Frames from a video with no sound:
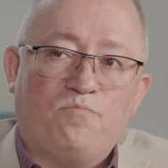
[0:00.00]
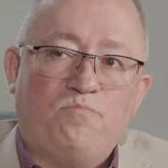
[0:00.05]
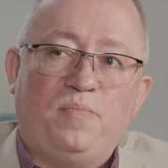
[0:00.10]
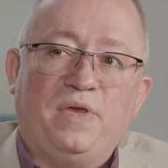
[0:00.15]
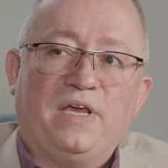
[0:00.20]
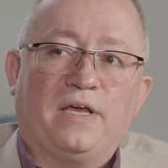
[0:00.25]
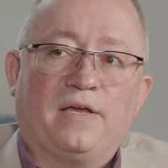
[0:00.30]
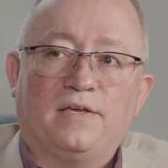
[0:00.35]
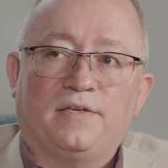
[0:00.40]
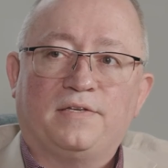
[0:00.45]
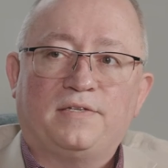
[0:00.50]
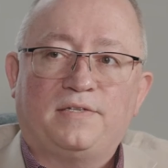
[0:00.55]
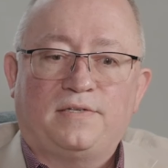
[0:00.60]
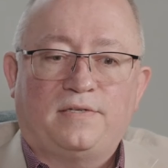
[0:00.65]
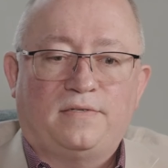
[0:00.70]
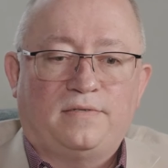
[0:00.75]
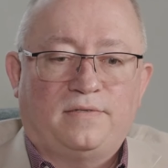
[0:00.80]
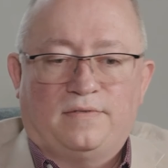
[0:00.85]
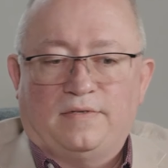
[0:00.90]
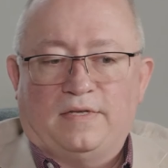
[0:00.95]

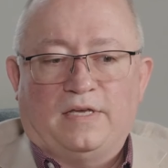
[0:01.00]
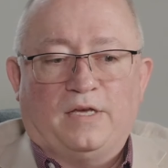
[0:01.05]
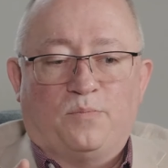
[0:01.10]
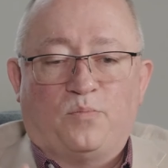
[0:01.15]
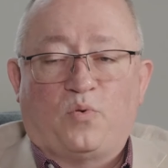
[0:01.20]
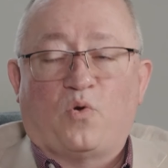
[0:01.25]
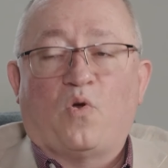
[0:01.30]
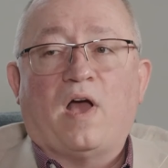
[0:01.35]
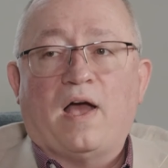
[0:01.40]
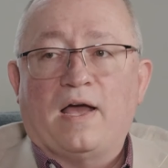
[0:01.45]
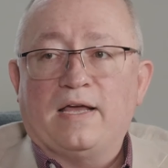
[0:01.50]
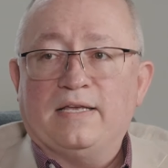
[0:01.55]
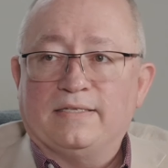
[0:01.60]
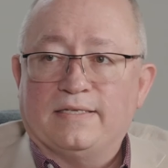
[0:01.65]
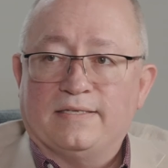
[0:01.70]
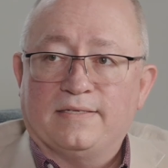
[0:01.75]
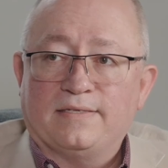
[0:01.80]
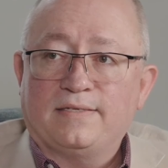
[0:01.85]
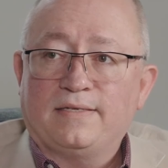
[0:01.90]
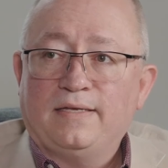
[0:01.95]
biggest
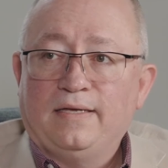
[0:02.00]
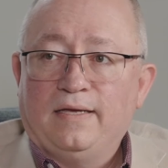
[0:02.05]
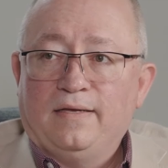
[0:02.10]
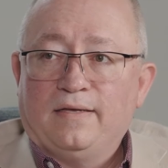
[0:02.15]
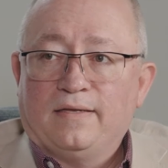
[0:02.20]
prizes